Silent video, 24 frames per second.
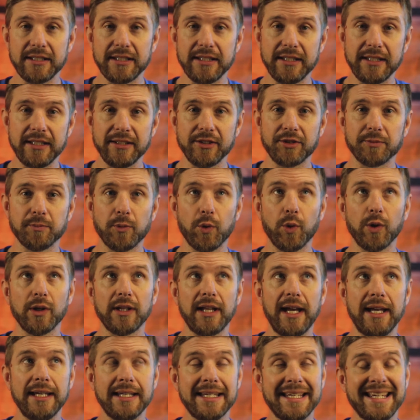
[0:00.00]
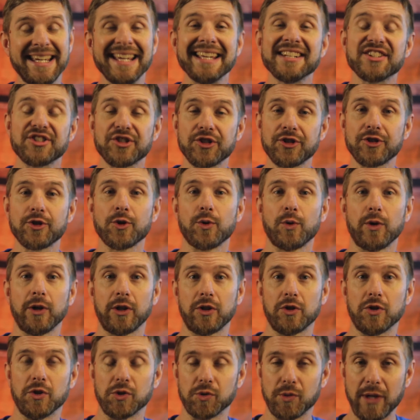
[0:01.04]
is more like
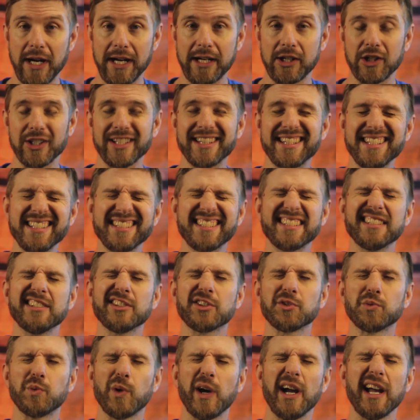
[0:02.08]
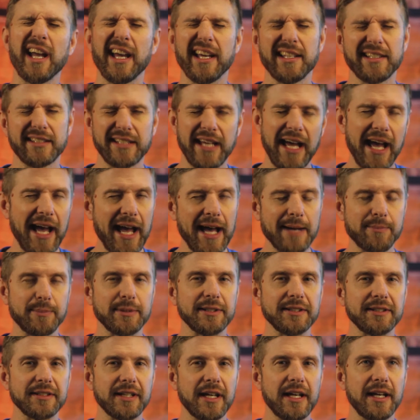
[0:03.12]
historical record. This is what has
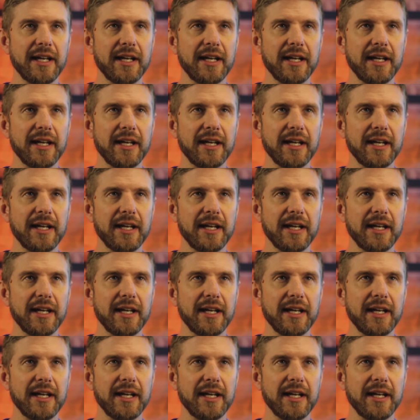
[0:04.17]
happened.